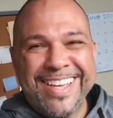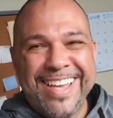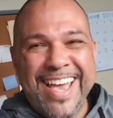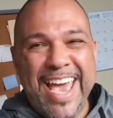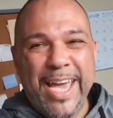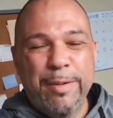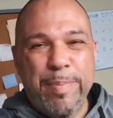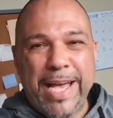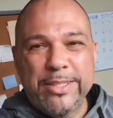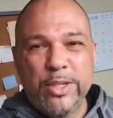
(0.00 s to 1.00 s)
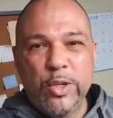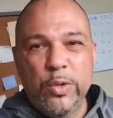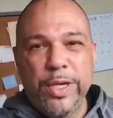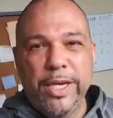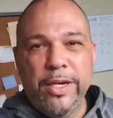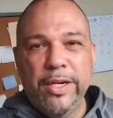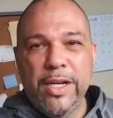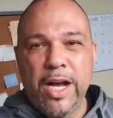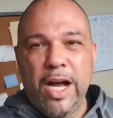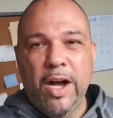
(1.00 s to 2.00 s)
Hey, Pastor Lou here.
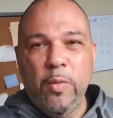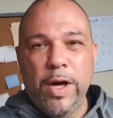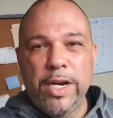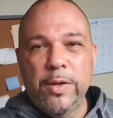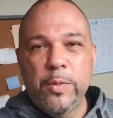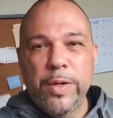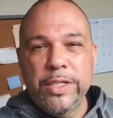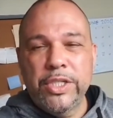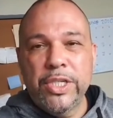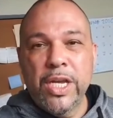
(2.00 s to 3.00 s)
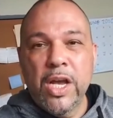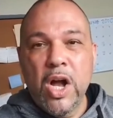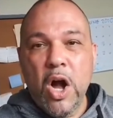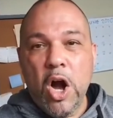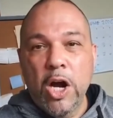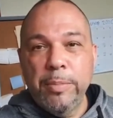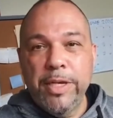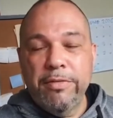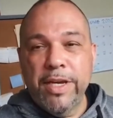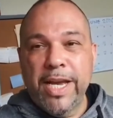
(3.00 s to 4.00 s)
Uh, wanted to wish
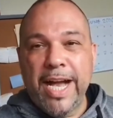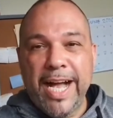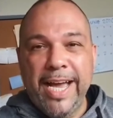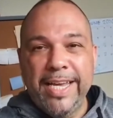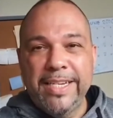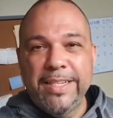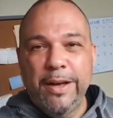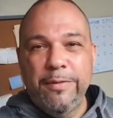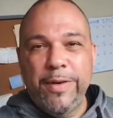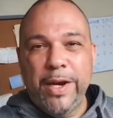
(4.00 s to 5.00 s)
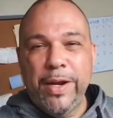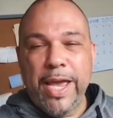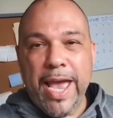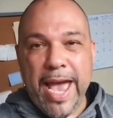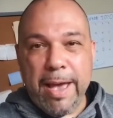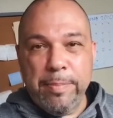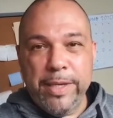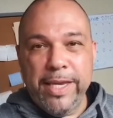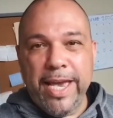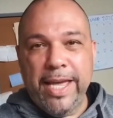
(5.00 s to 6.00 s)
Army of the Kind a very
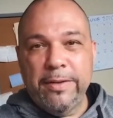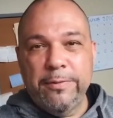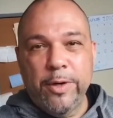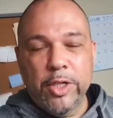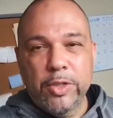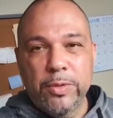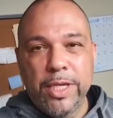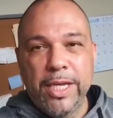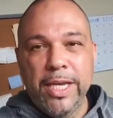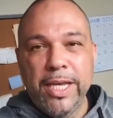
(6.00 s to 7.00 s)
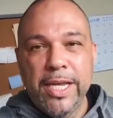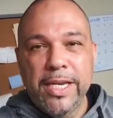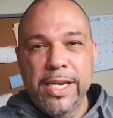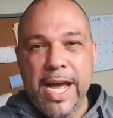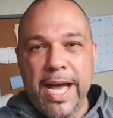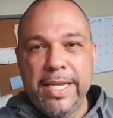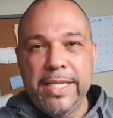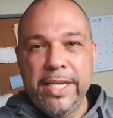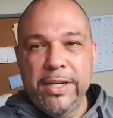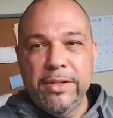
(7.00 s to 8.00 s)
happy anniversary
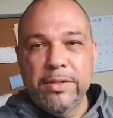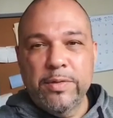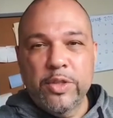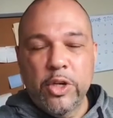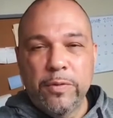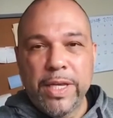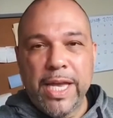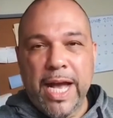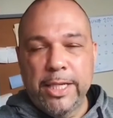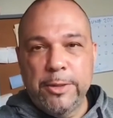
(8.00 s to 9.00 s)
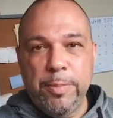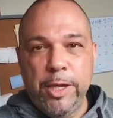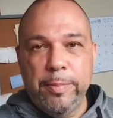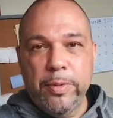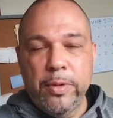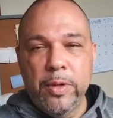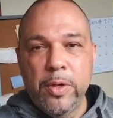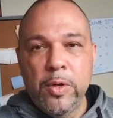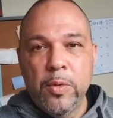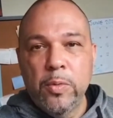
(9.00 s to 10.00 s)
nine years of serving God's people.
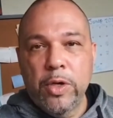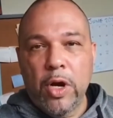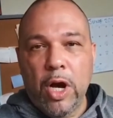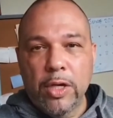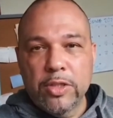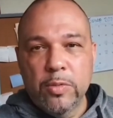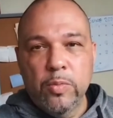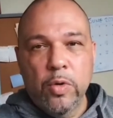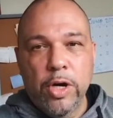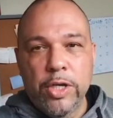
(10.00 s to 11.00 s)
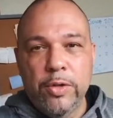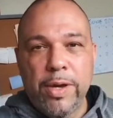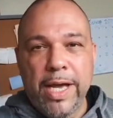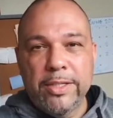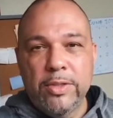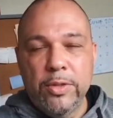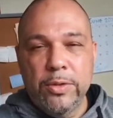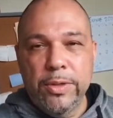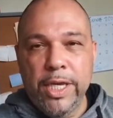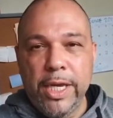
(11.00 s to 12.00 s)
What awesome work you guys
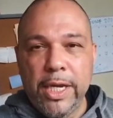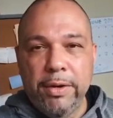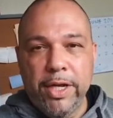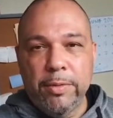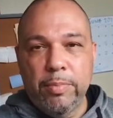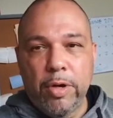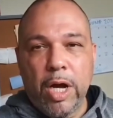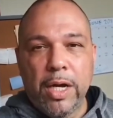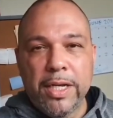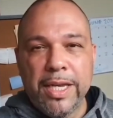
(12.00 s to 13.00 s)
do here and abroad.